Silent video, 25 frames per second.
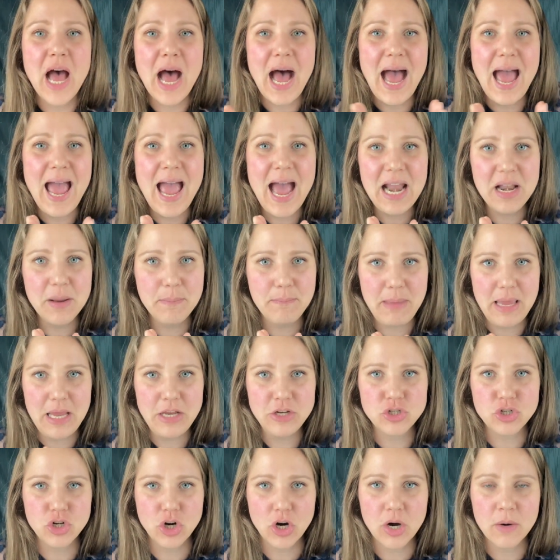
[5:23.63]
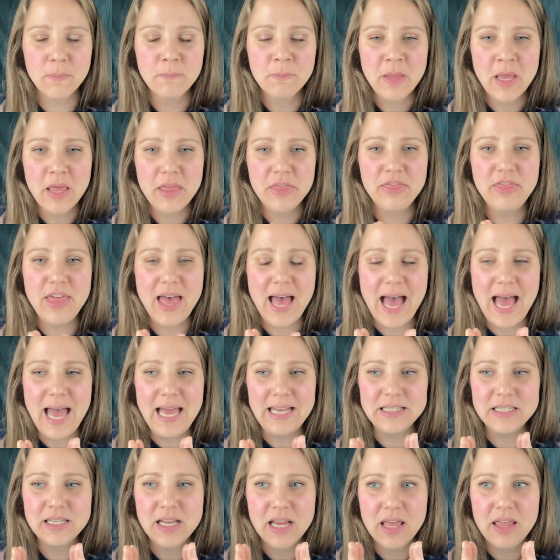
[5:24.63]
I had to make sure
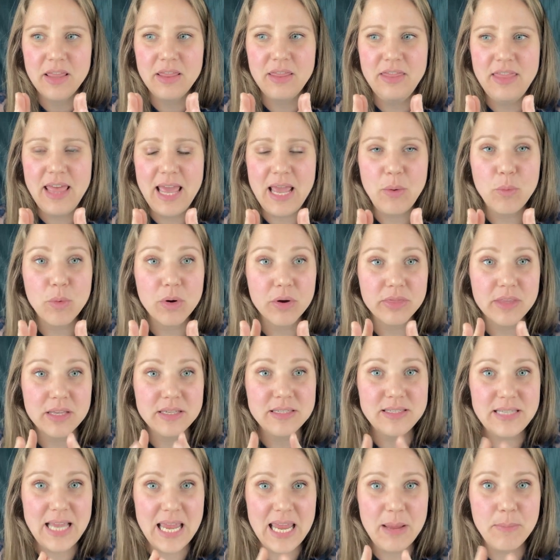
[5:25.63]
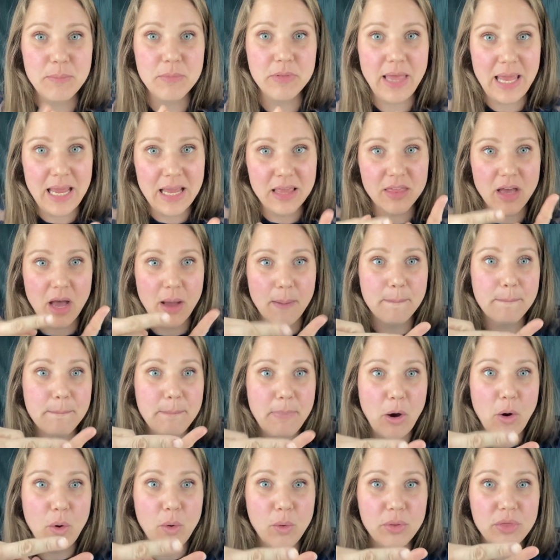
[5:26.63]
that they were the same length on
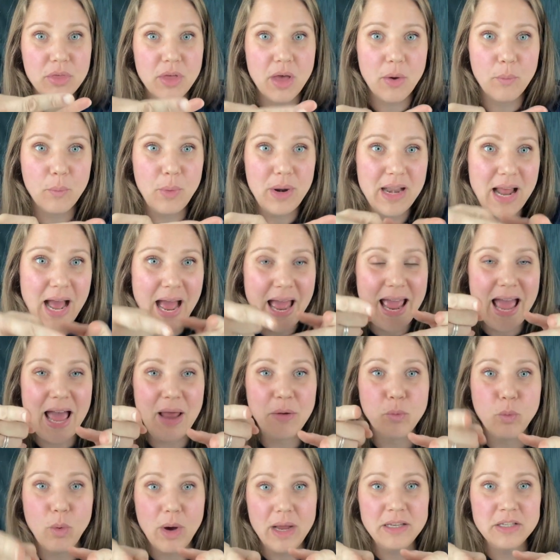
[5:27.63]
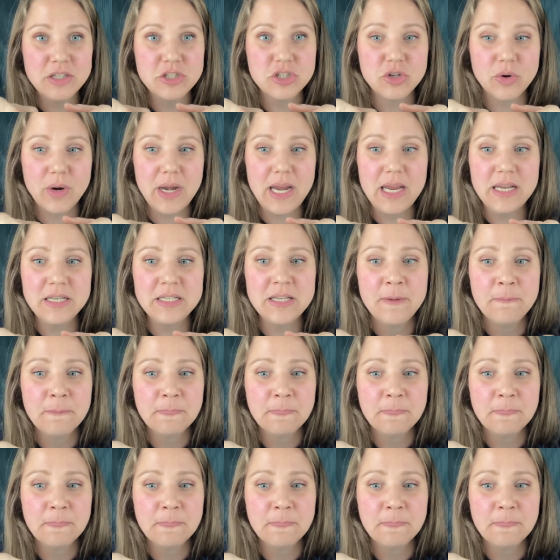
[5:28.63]
both. When I had one strand,